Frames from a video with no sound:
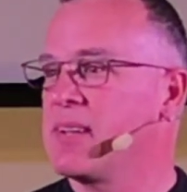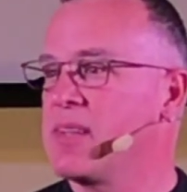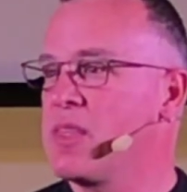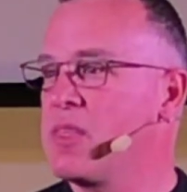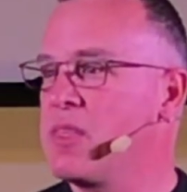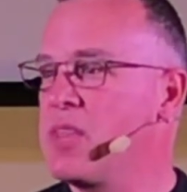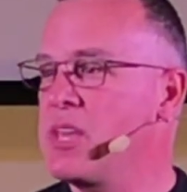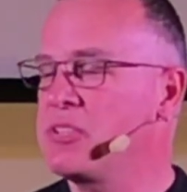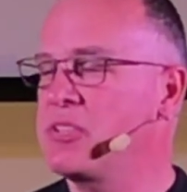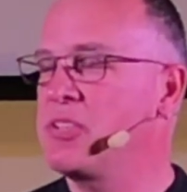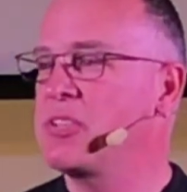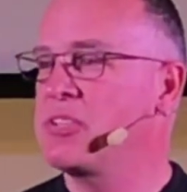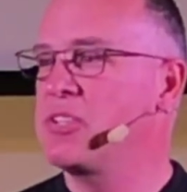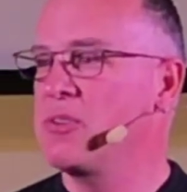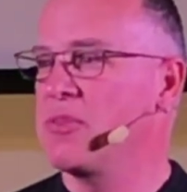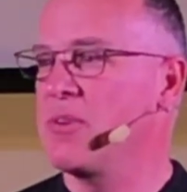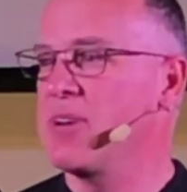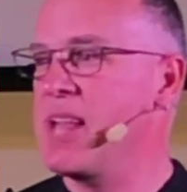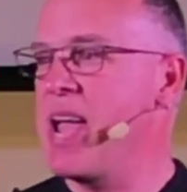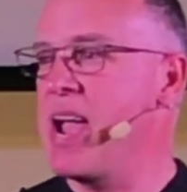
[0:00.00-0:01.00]
This is
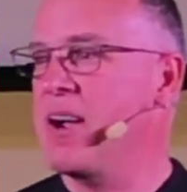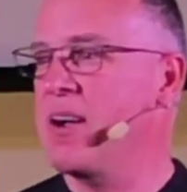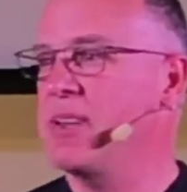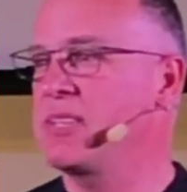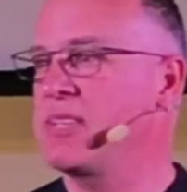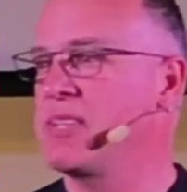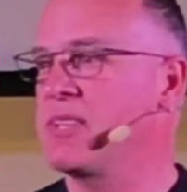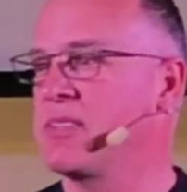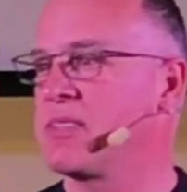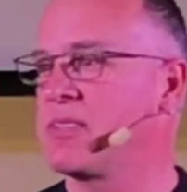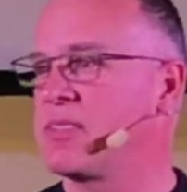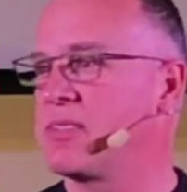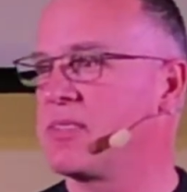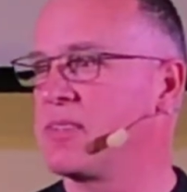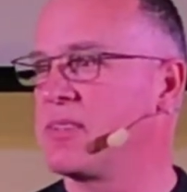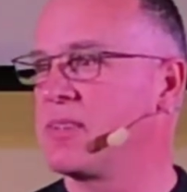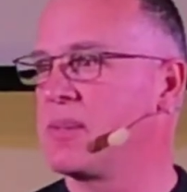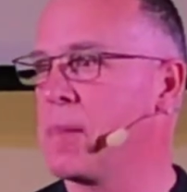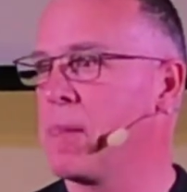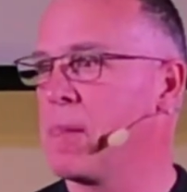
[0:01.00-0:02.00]
your inheritance.
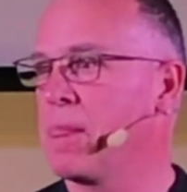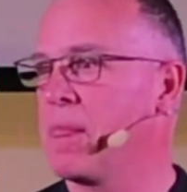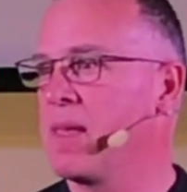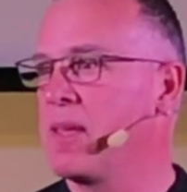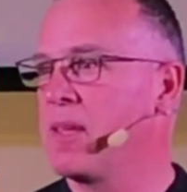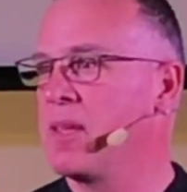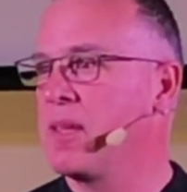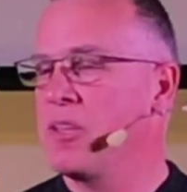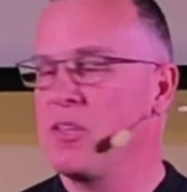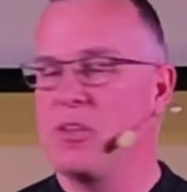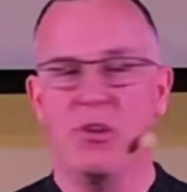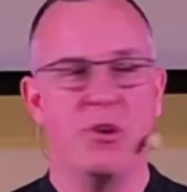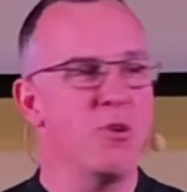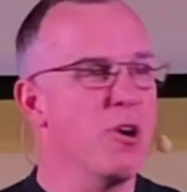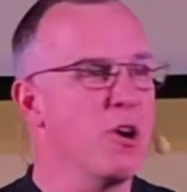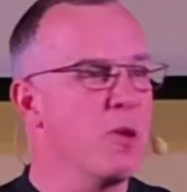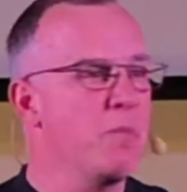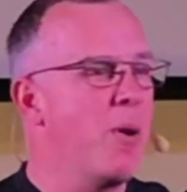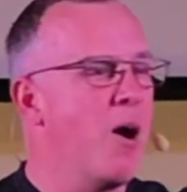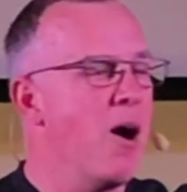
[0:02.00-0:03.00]
You
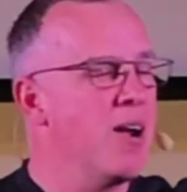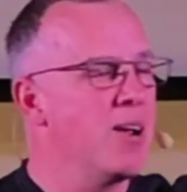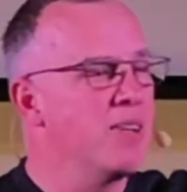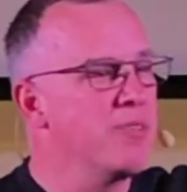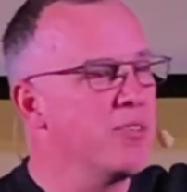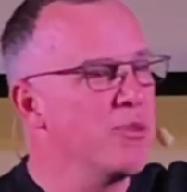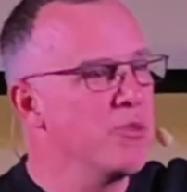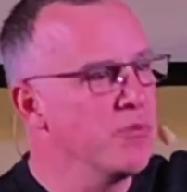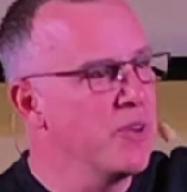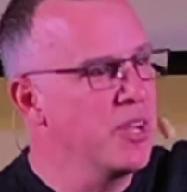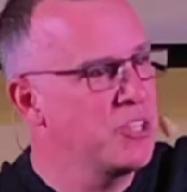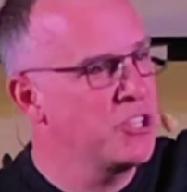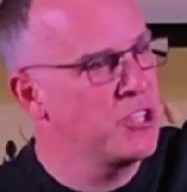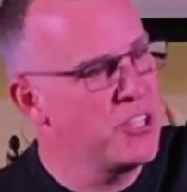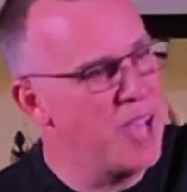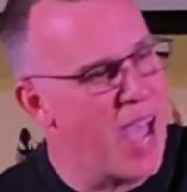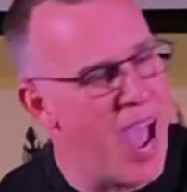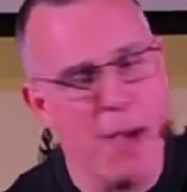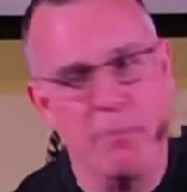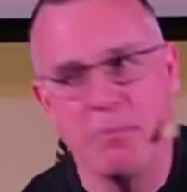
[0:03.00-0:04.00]
are part of a rich
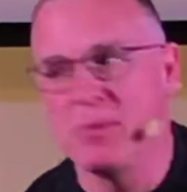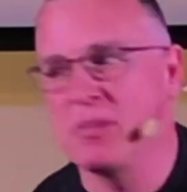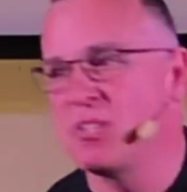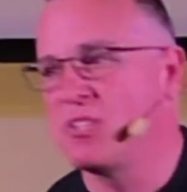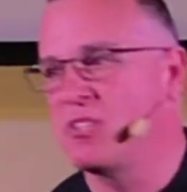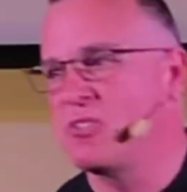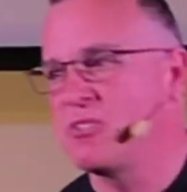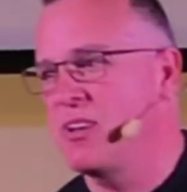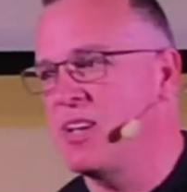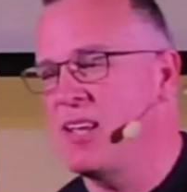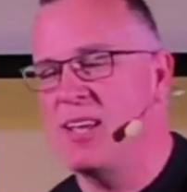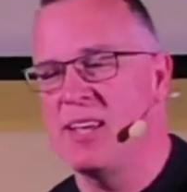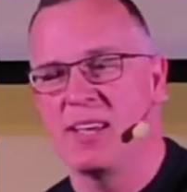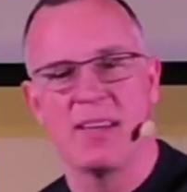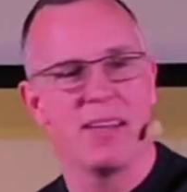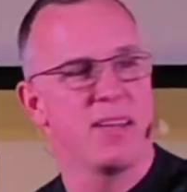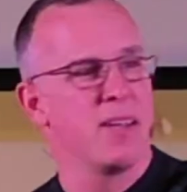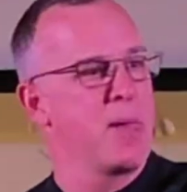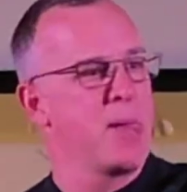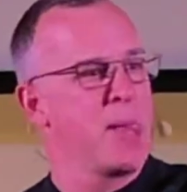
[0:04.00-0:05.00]
tapestry.
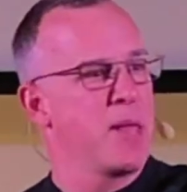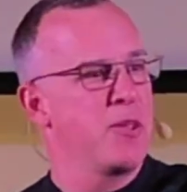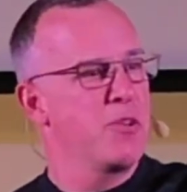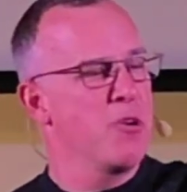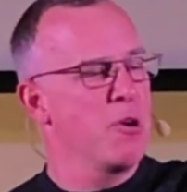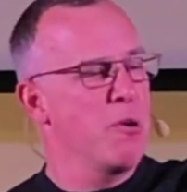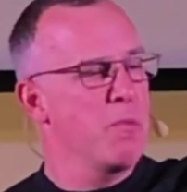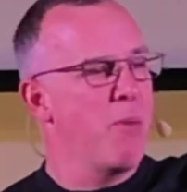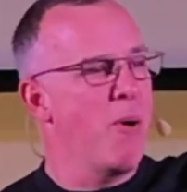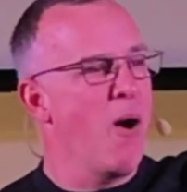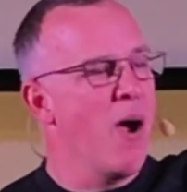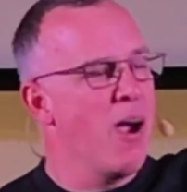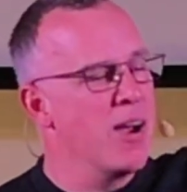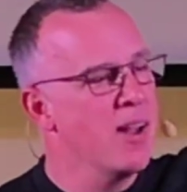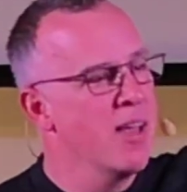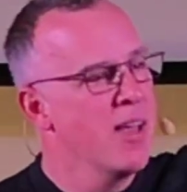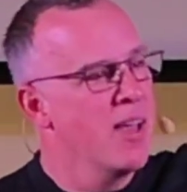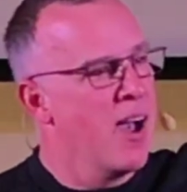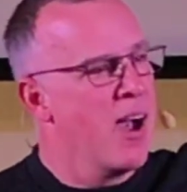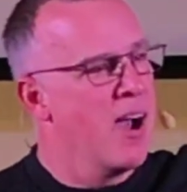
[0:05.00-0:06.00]
You are
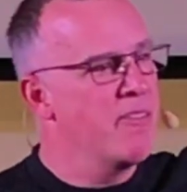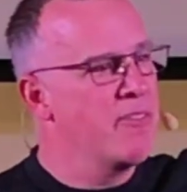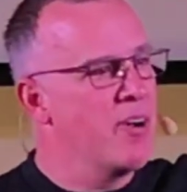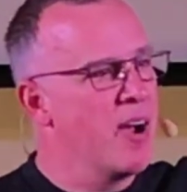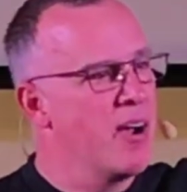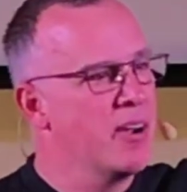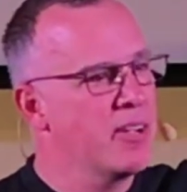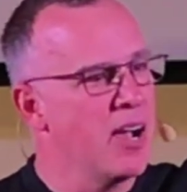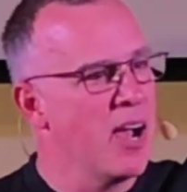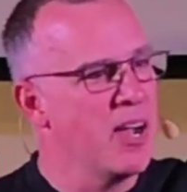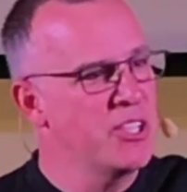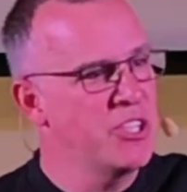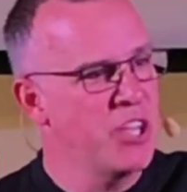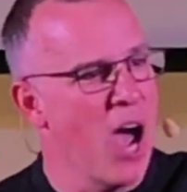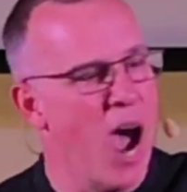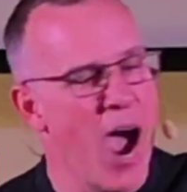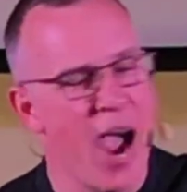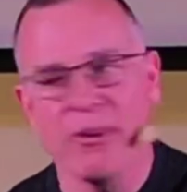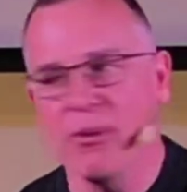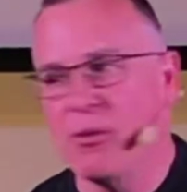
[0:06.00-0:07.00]
part of a
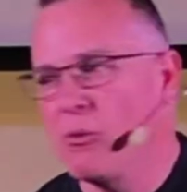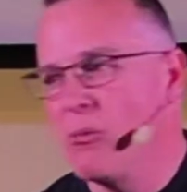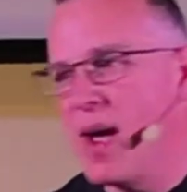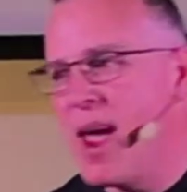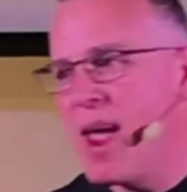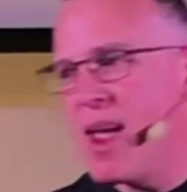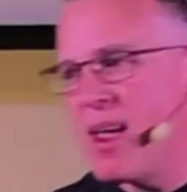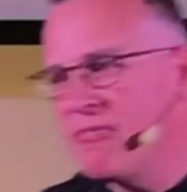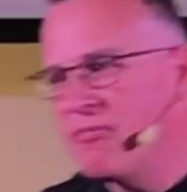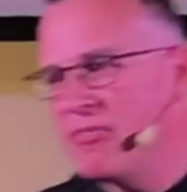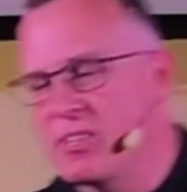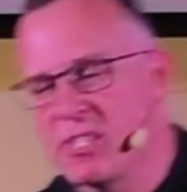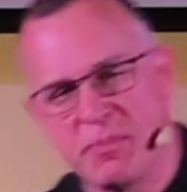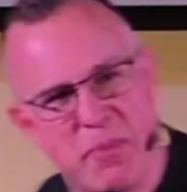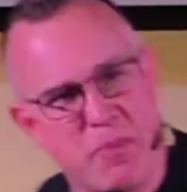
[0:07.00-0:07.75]
tidal wave that's